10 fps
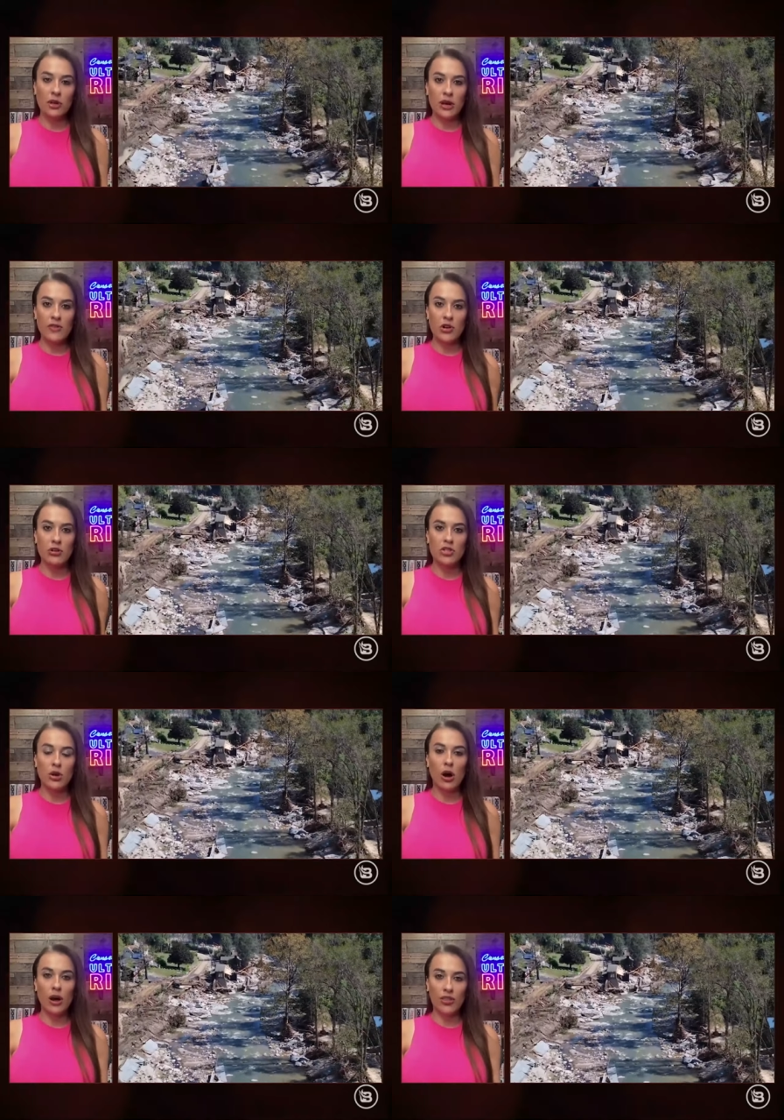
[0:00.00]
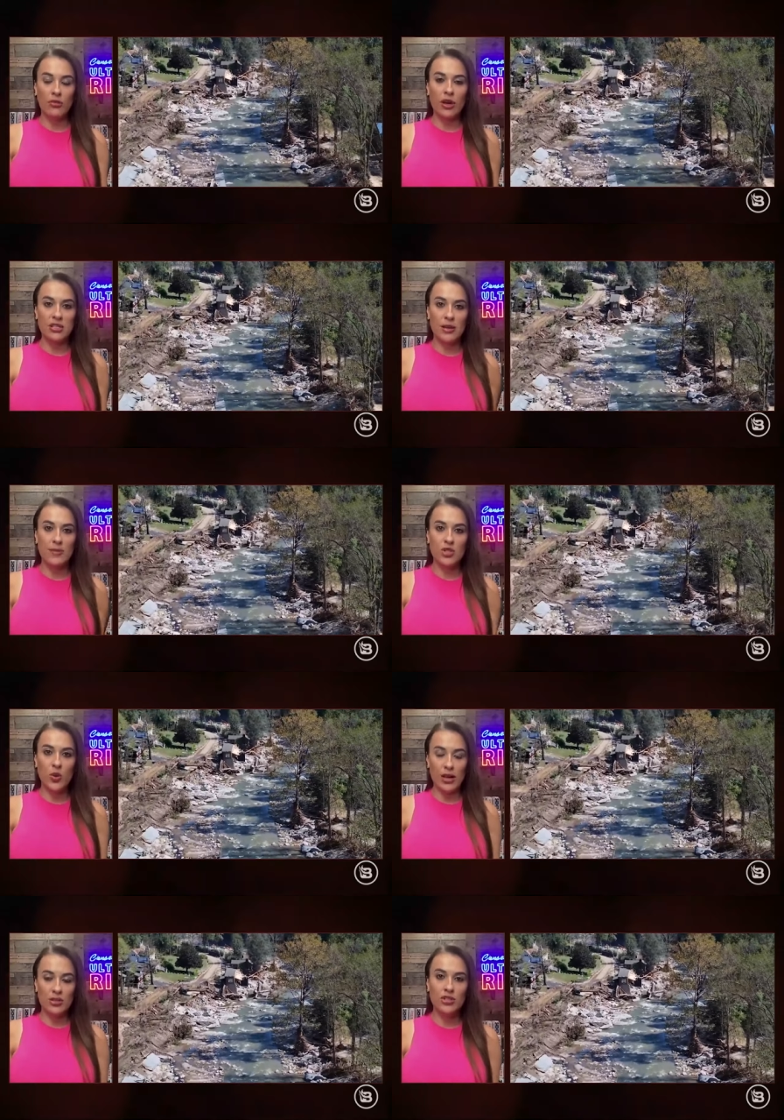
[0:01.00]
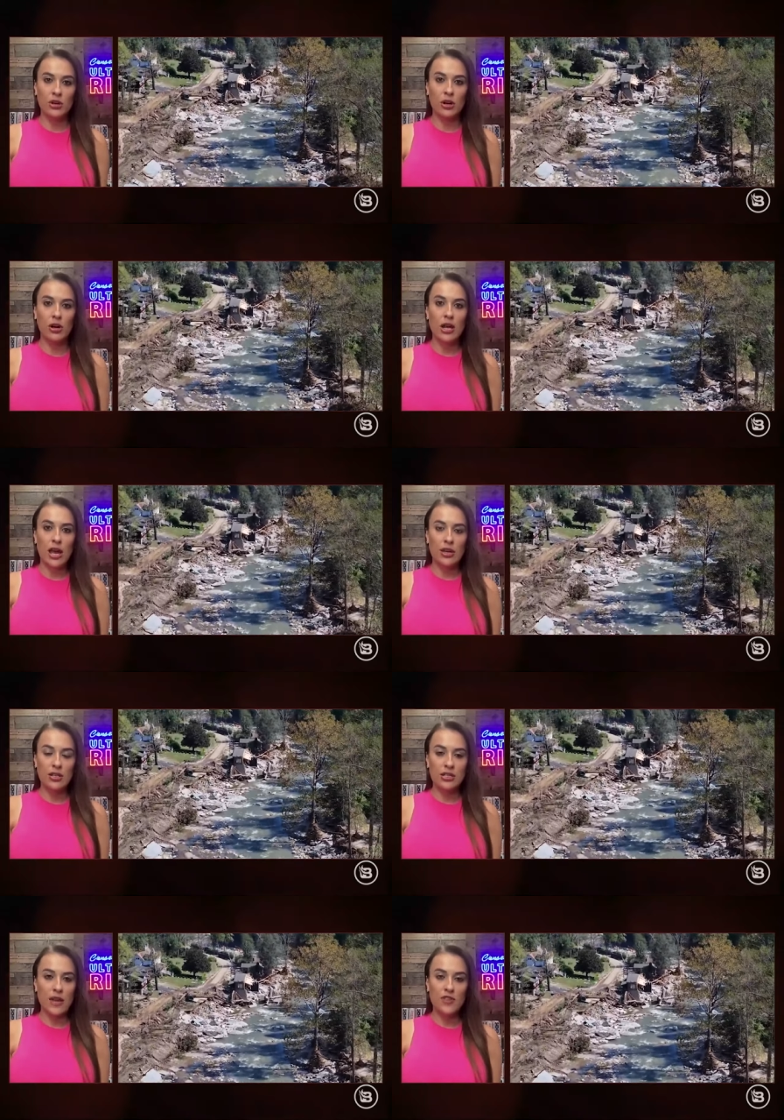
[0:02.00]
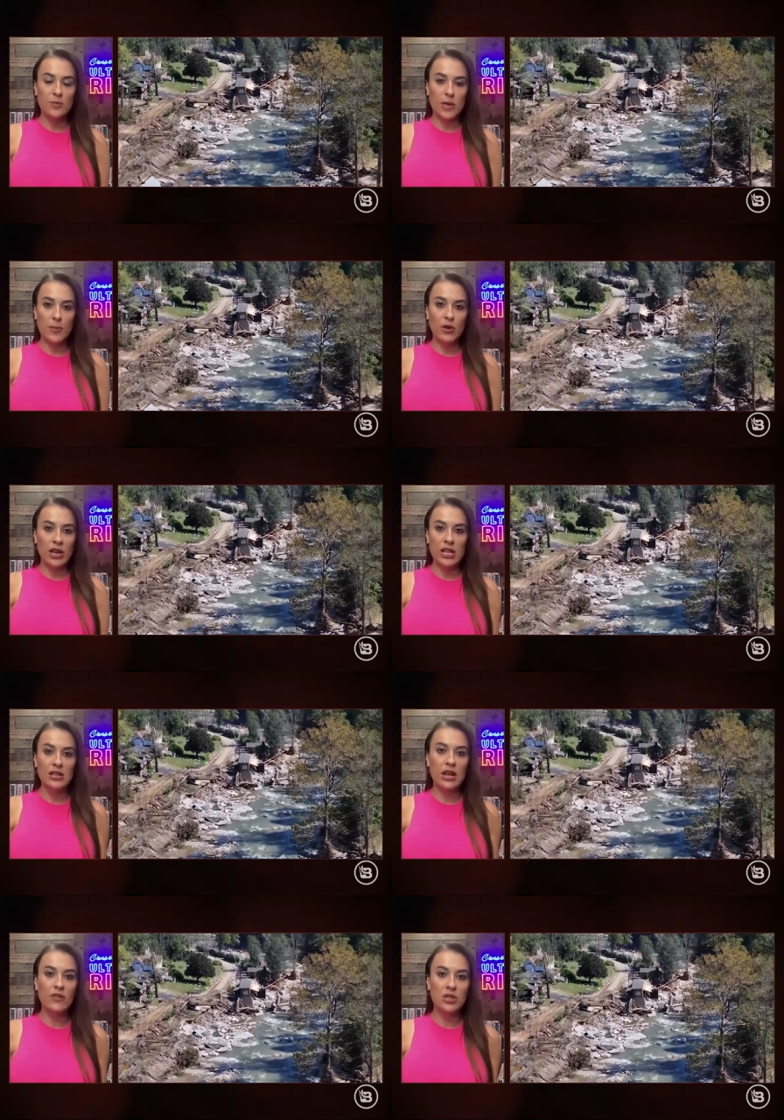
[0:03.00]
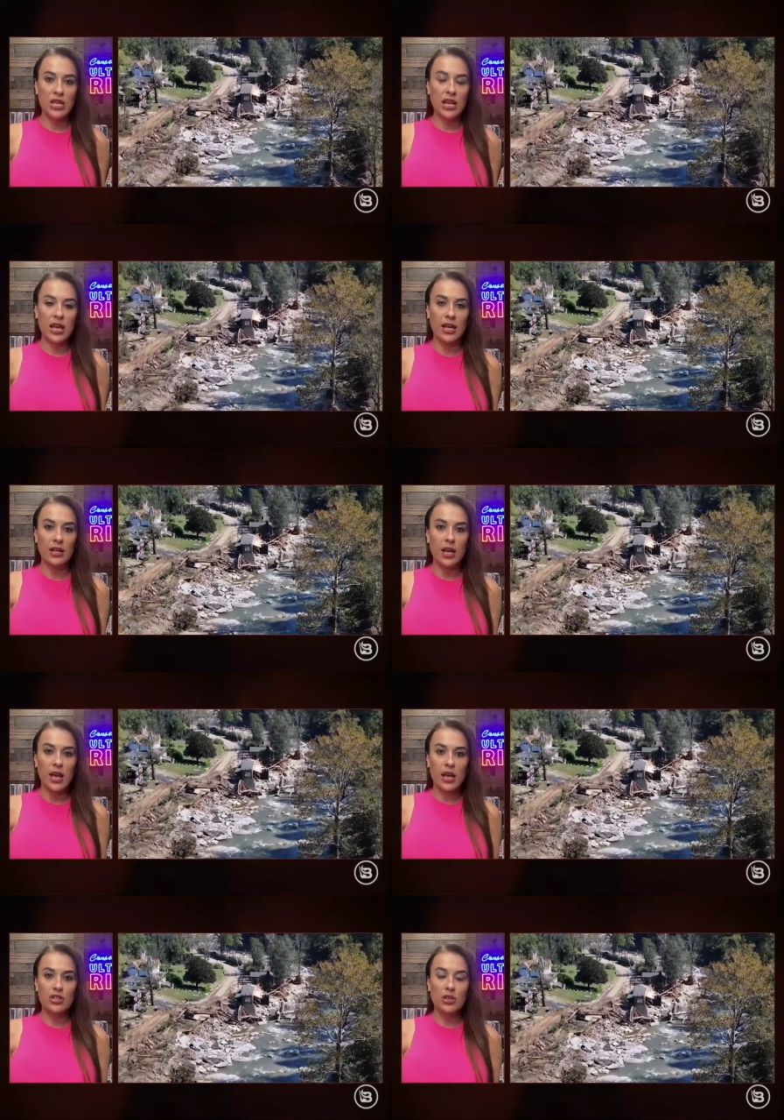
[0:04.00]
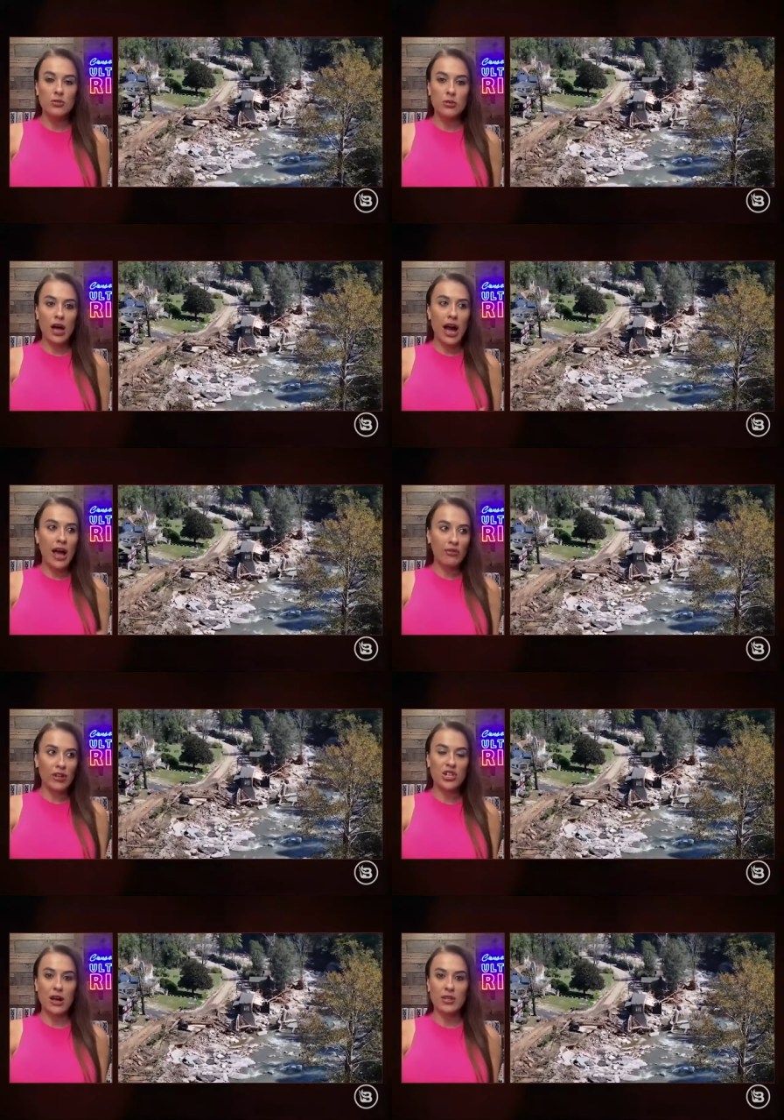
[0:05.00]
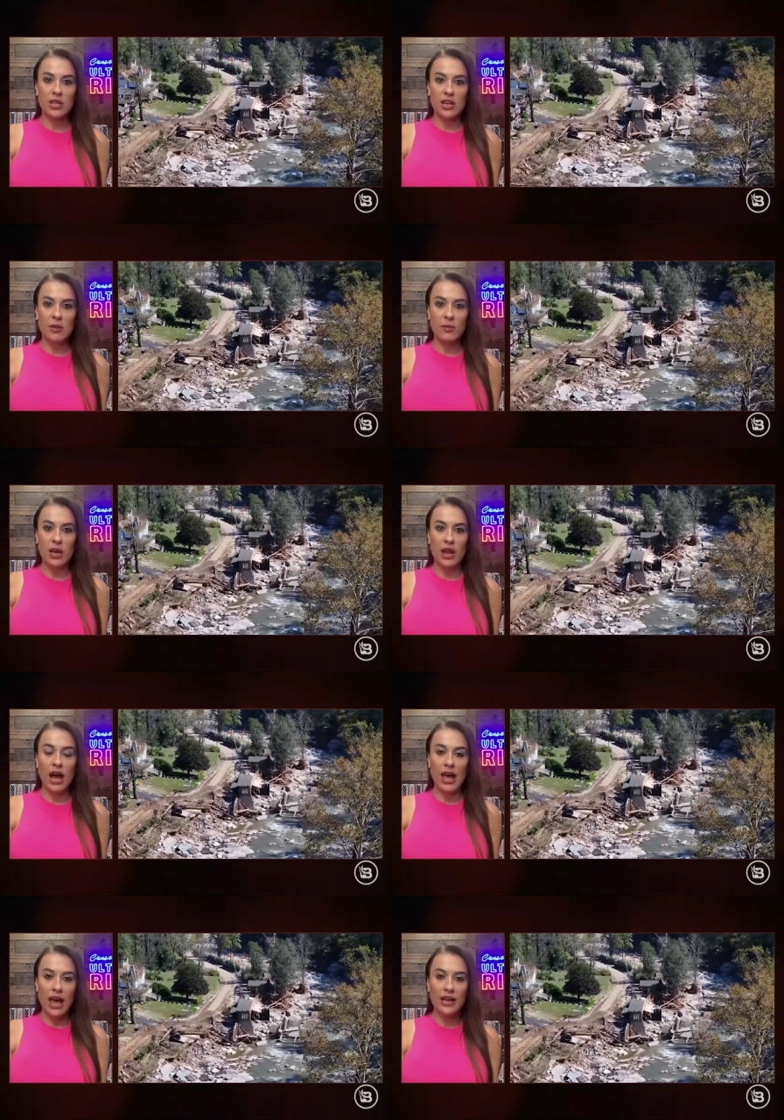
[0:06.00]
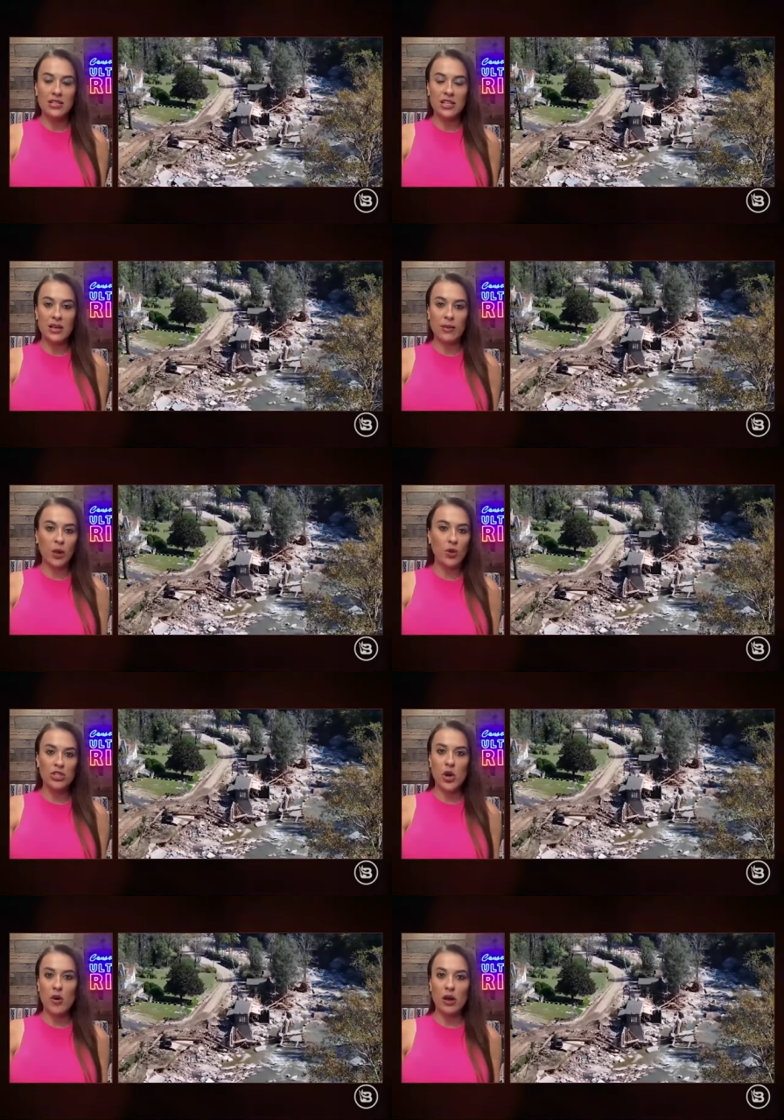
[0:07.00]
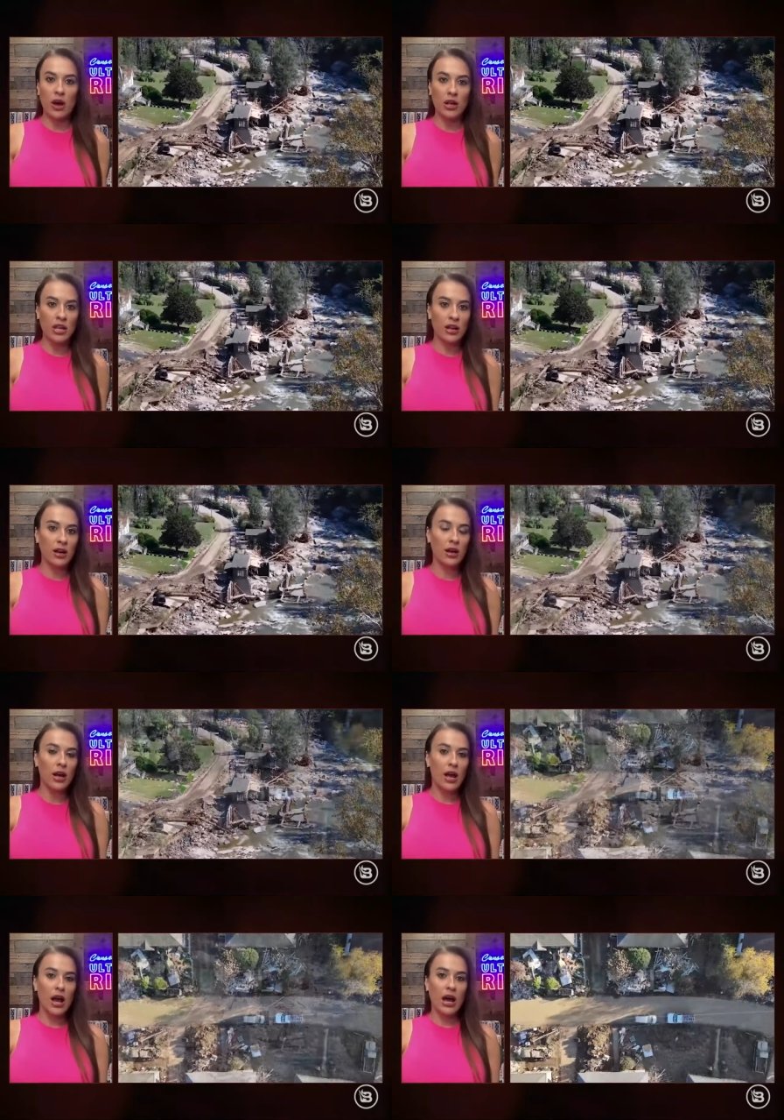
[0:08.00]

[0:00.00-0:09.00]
for the governor to authorize them to enter and to save these people, and he never did it. And so I reached out to him and I asked him like, "What's going on here?"